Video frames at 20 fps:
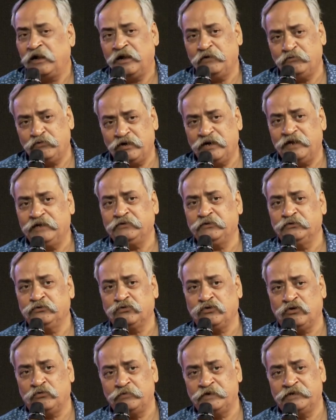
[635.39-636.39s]
I would like you
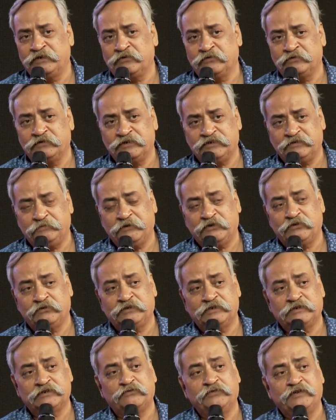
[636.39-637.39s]
to comment on this
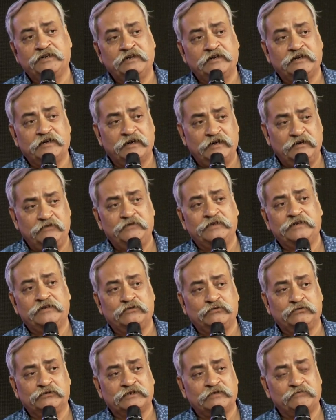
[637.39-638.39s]
because it's very
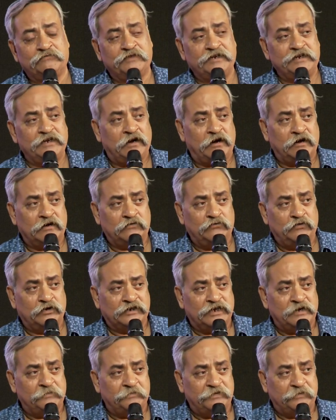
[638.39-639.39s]
relevant to some very
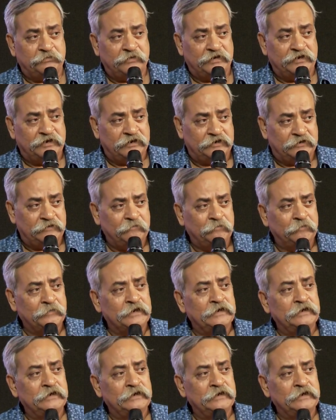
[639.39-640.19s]
hard-working people here,